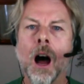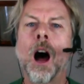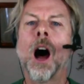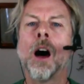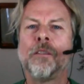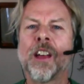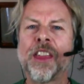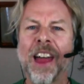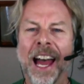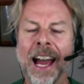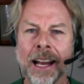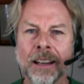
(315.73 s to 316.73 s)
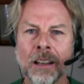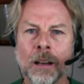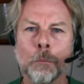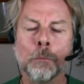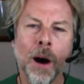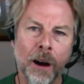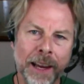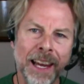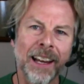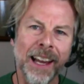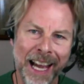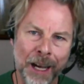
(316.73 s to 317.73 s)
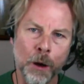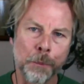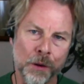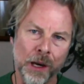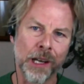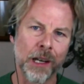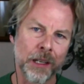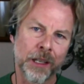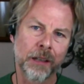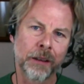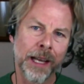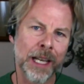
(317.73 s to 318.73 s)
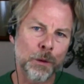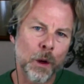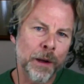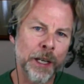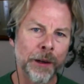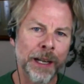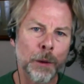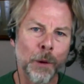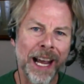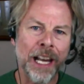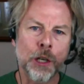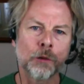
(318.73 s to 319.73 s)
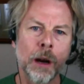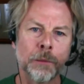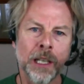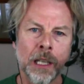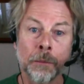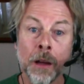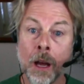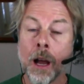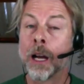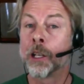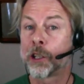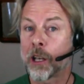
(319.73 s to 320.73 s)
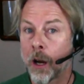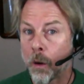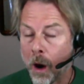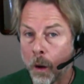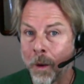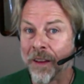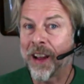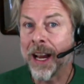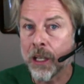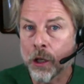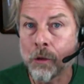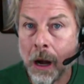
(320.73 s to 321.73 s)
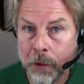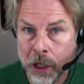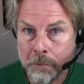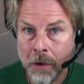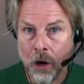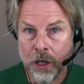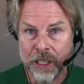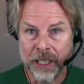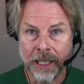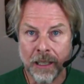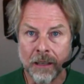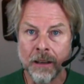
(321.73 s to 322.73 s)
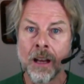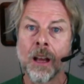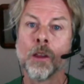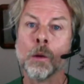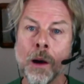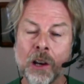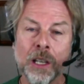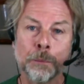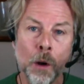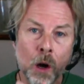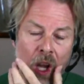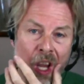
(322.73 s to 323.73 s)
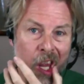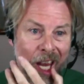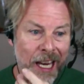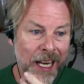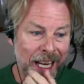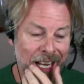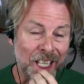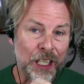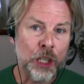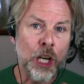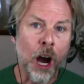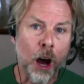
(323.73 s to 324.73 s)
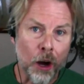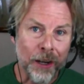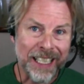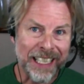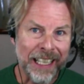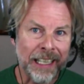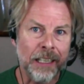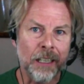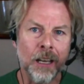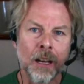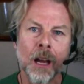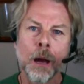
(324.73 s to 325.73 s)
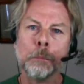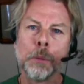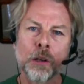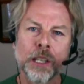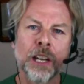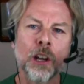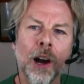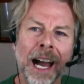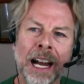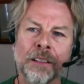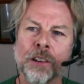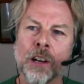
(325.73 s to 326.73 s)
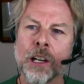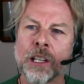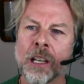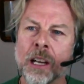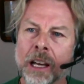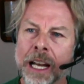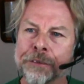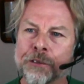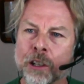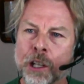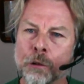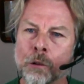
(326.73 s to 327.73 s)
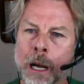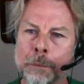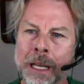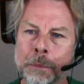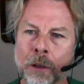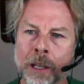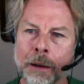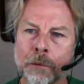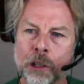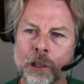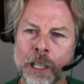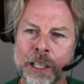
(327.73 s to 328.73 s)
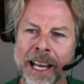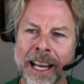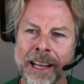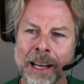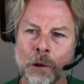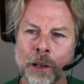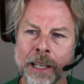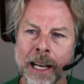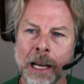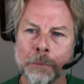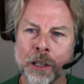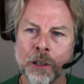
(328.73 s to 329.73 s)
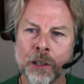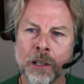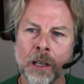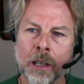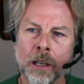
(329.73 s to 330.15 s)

other than buying our product. That's what we're doing, and we're interrupting them. And so with interruption marketing, the most important thing is targeting, putting your advert in front of the right people. Now I'm just going to take that one down, because